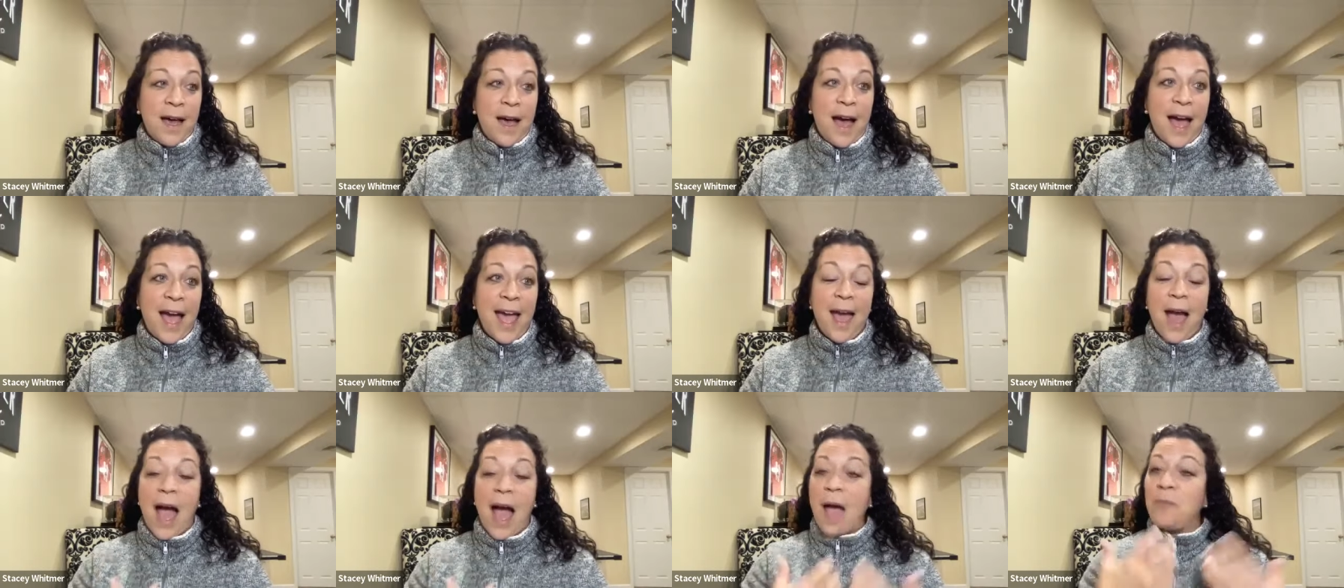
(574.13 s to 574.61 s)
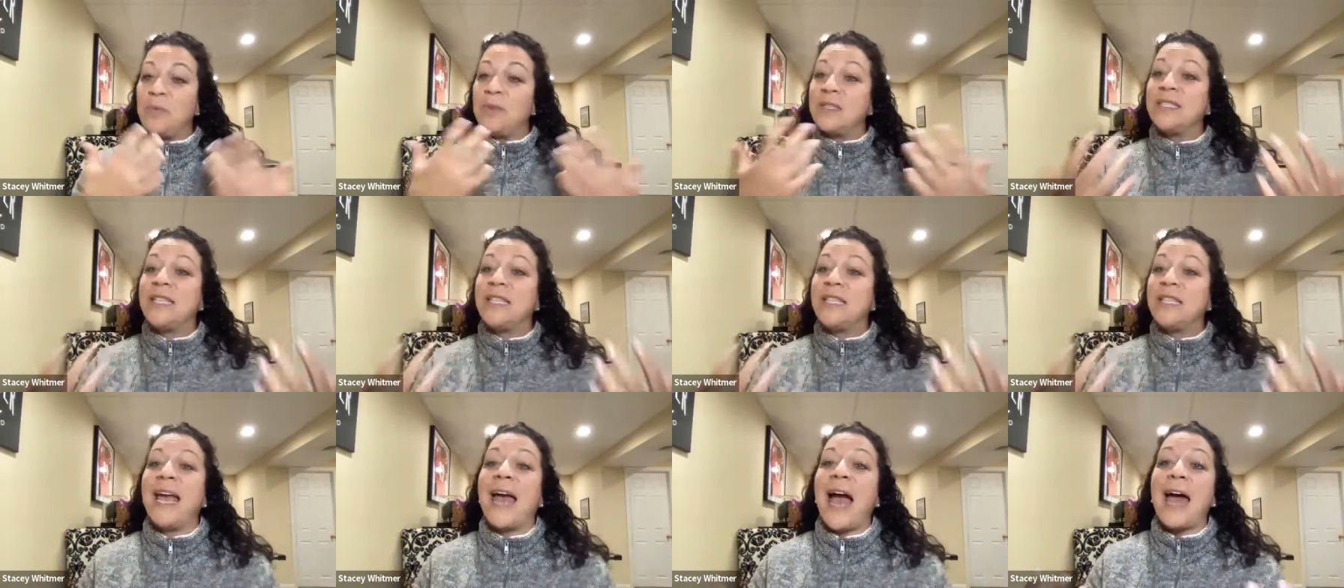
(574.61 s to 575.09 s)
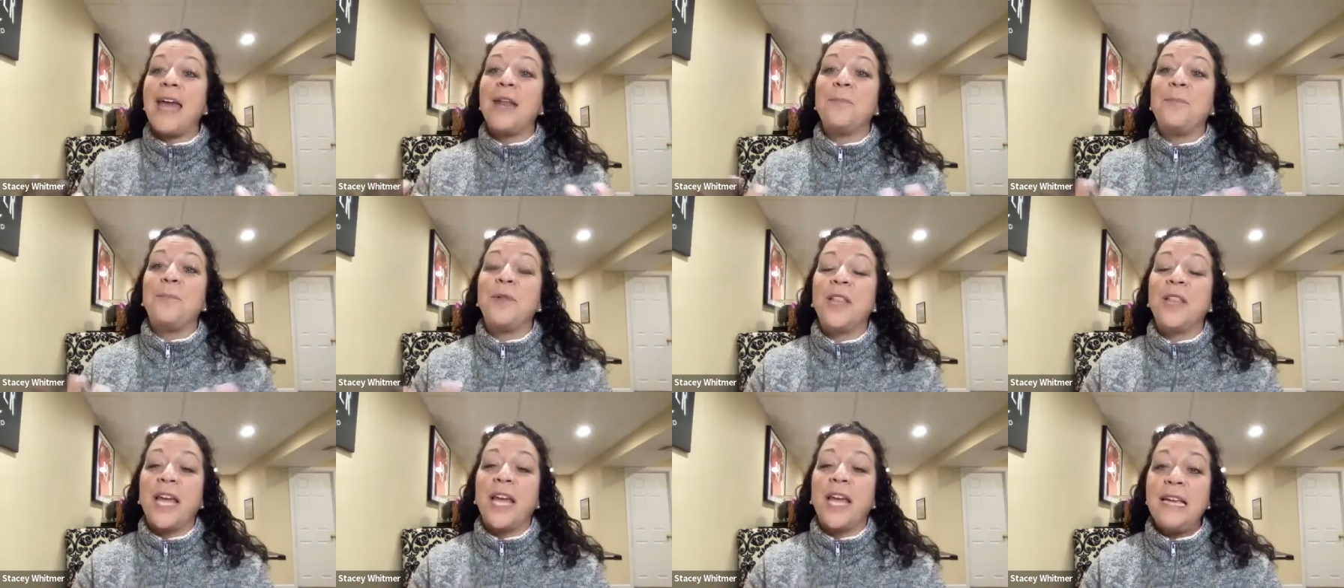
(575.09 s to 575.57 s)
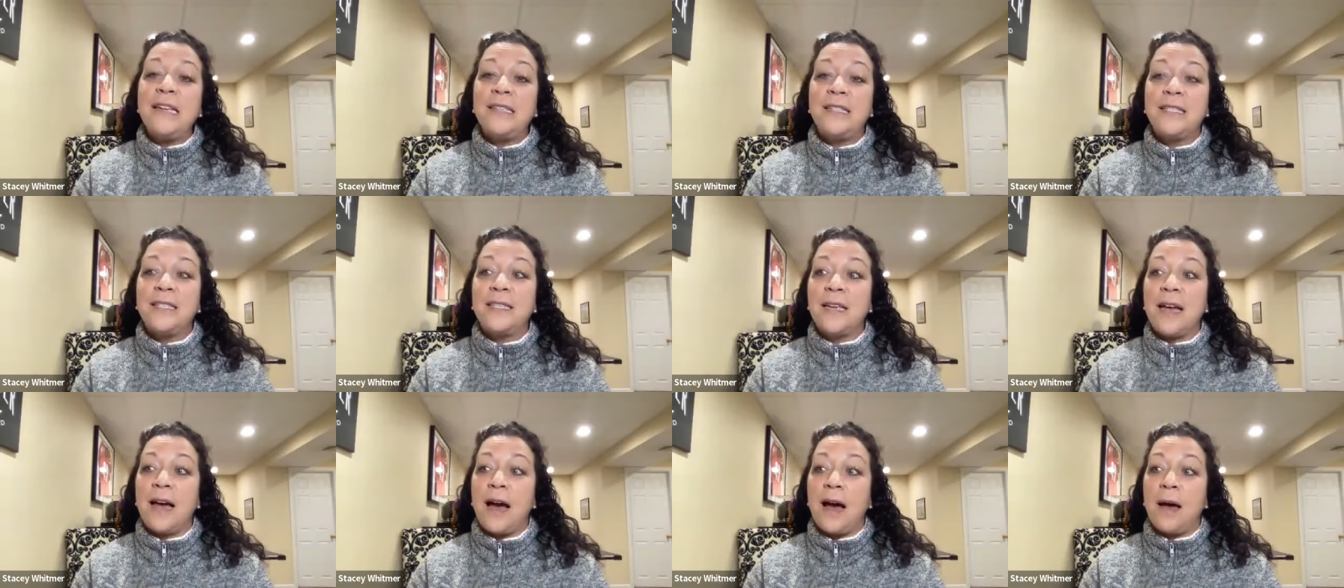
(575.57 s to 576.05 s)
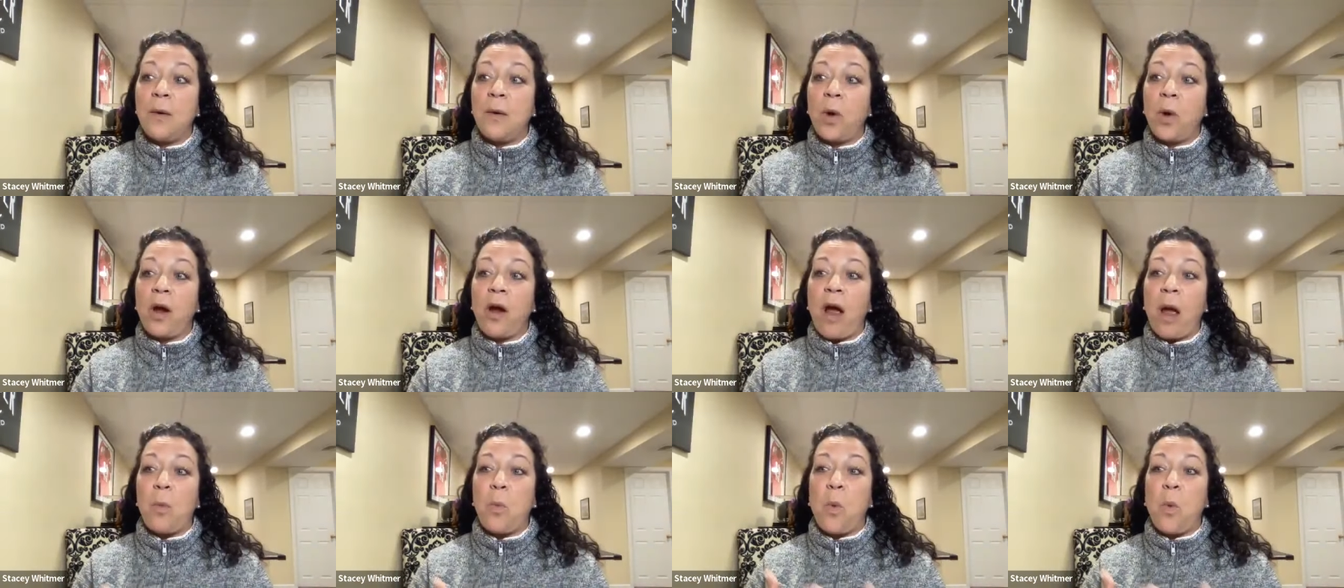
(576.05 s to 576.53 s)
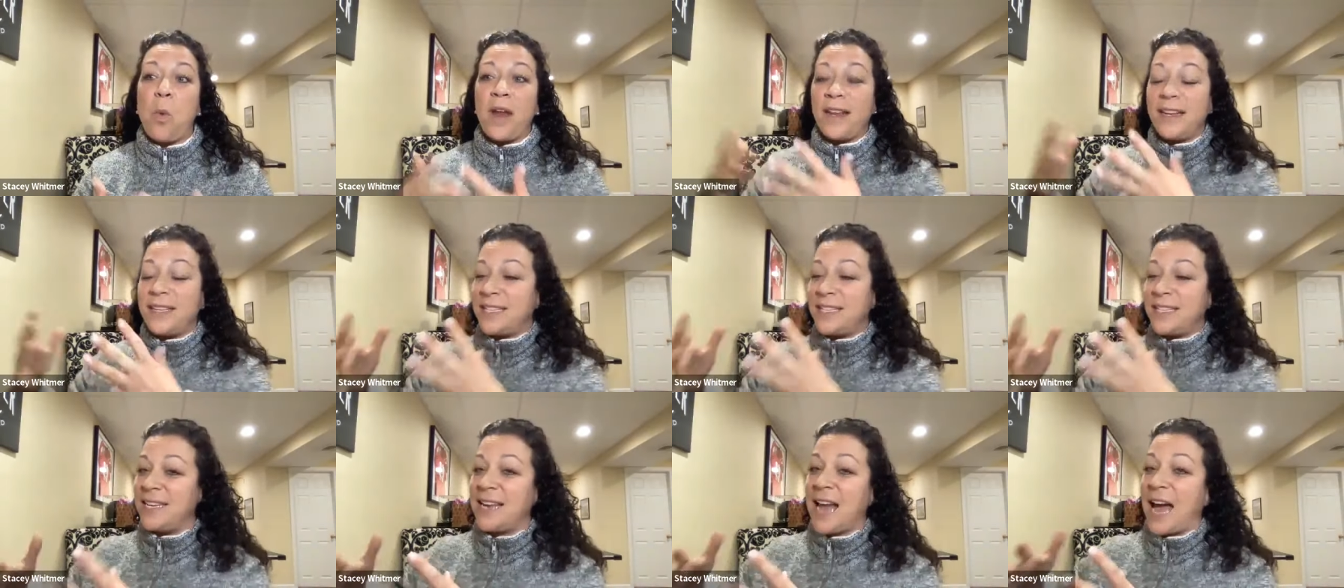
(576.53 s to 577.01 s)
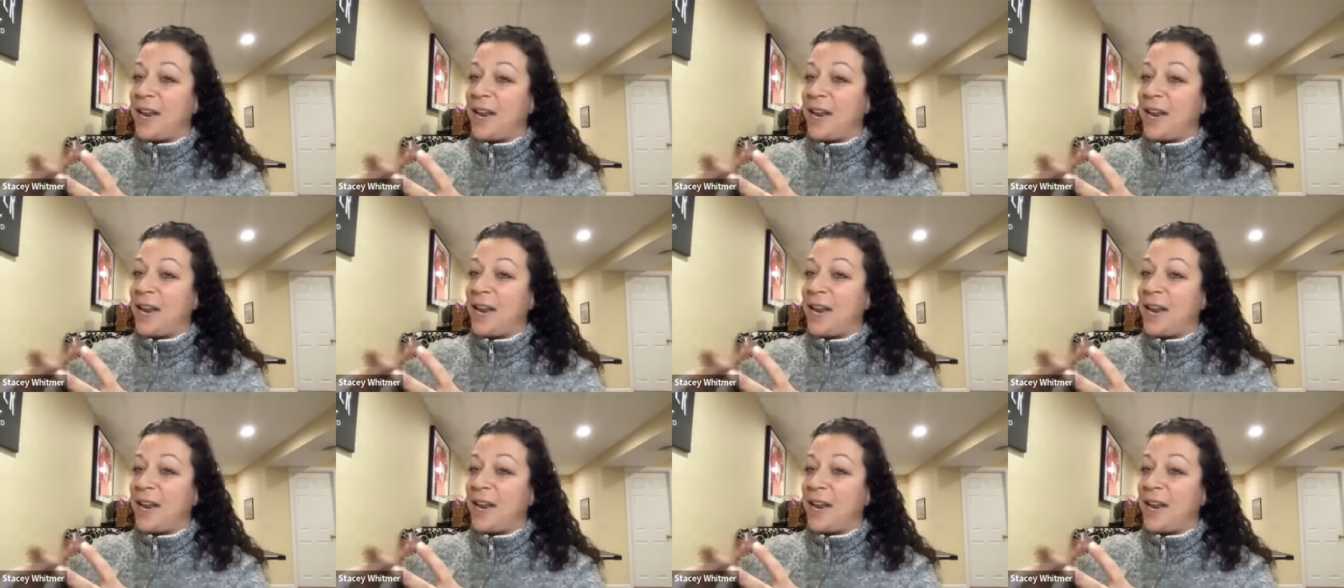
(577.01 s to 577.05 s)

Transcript: I I was at a place where I wanted to,